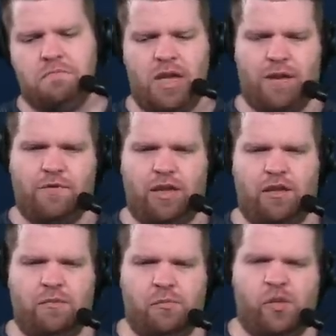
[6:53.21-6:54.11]
Yeah, if you
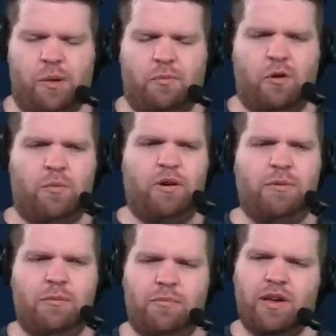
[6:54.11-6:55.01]
get a couple more
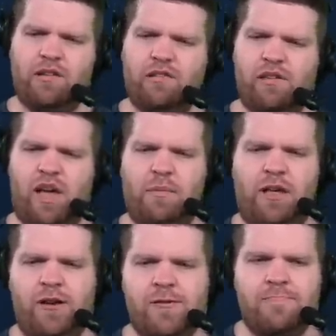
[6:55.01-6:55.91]
premium picks, I'm in.